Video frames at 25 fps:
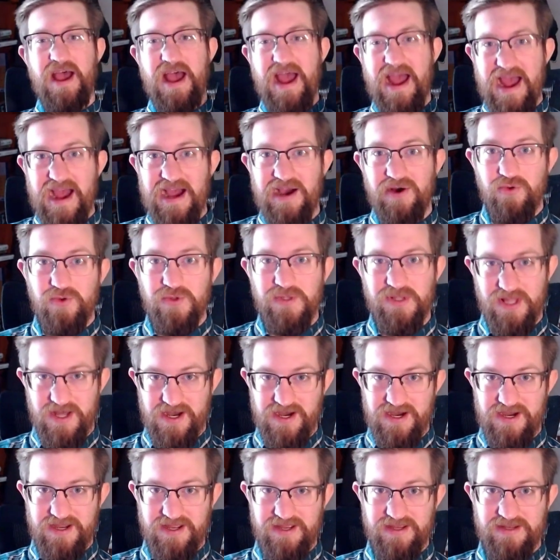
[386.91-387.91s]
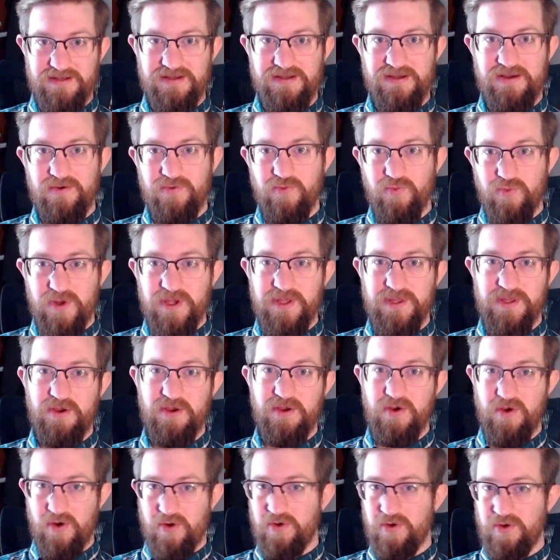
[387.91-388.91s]
outline with
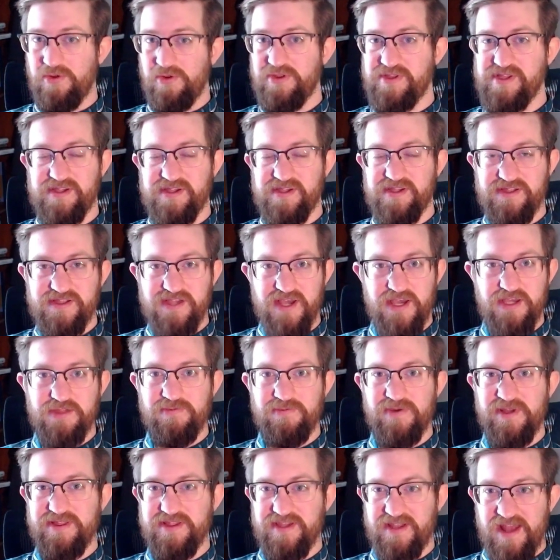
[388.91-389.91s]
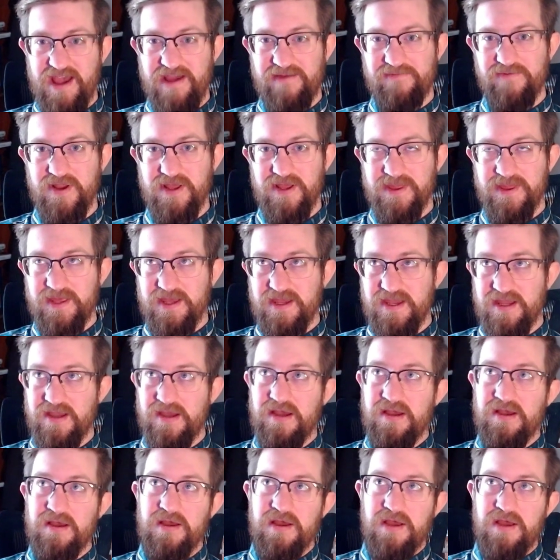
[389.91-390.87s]
goals, assessments, and everything